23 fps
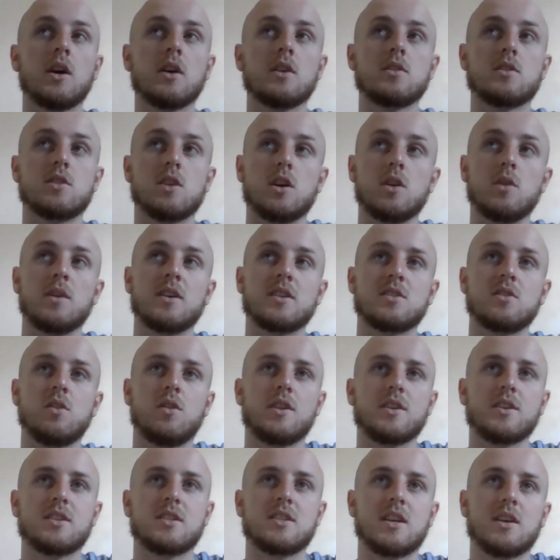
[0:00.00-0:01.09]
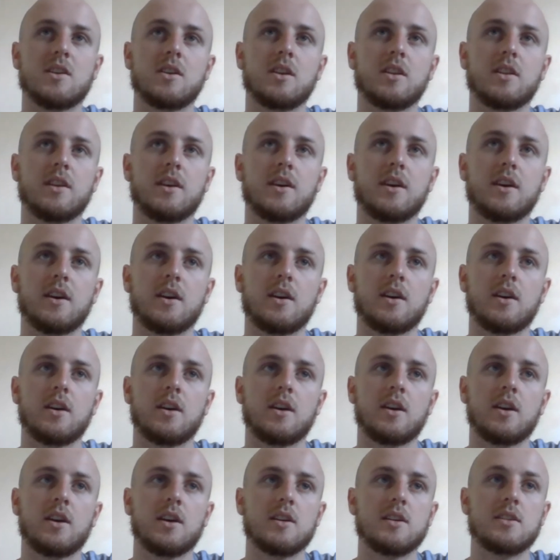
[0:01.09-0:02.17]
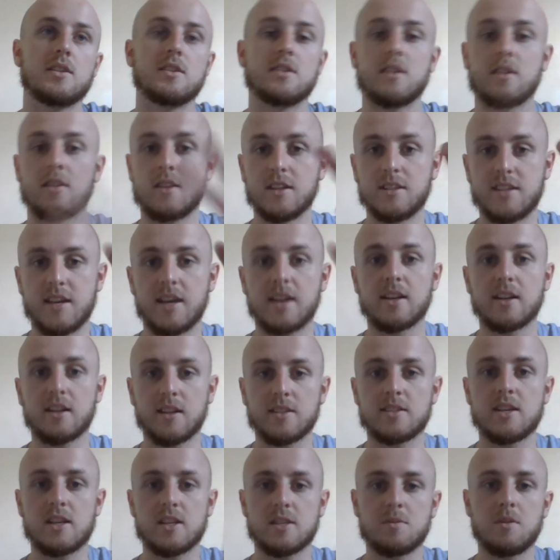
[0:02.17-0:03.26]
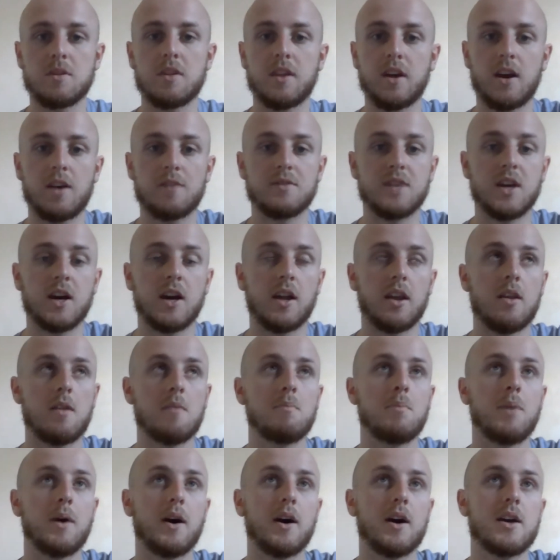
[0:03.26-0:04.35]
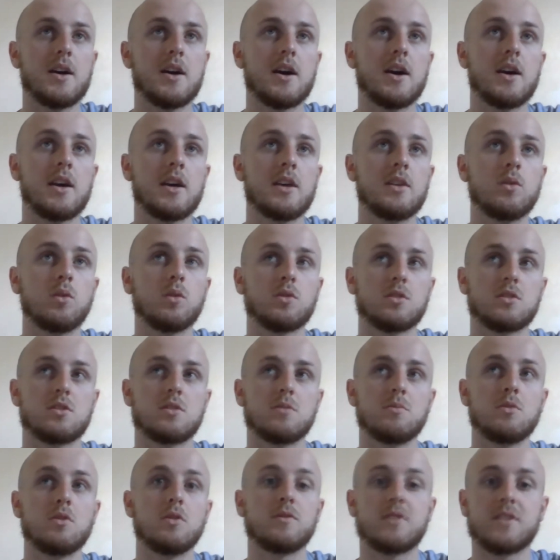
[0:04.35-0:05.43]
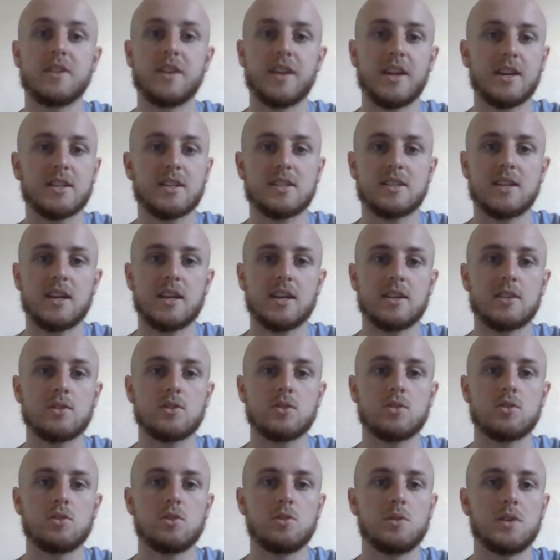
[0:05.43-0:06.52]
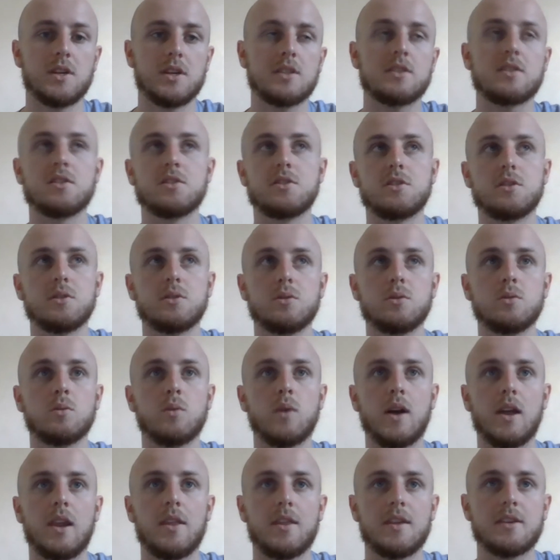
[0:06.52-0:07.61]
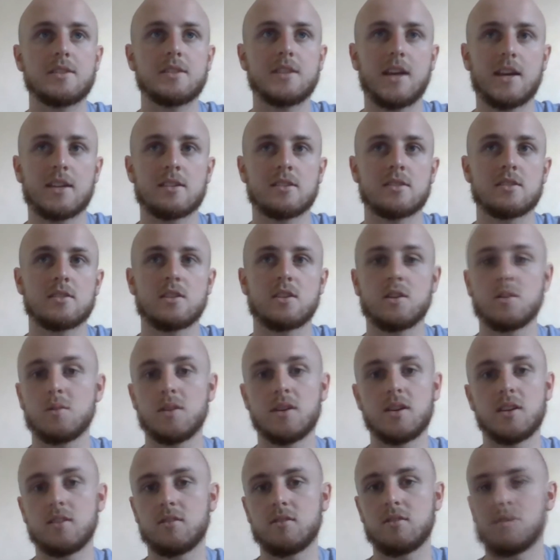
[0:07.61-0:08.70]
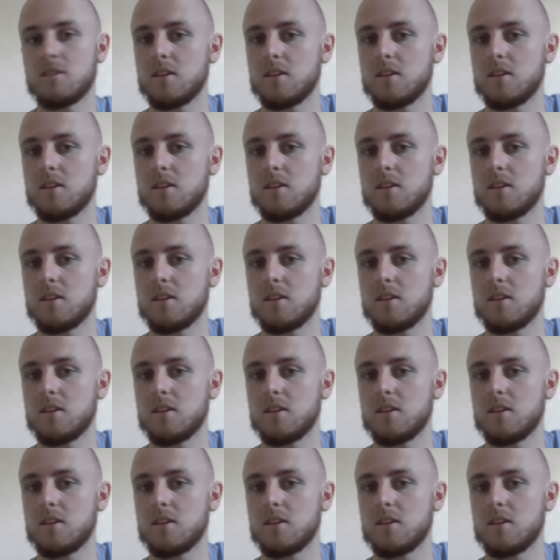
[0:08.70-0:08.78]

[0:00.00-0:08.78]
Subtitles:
So it's not necessarily that it is the technical assessment that I've done, but in order to move to the next stage, you need to do well in this test. So, it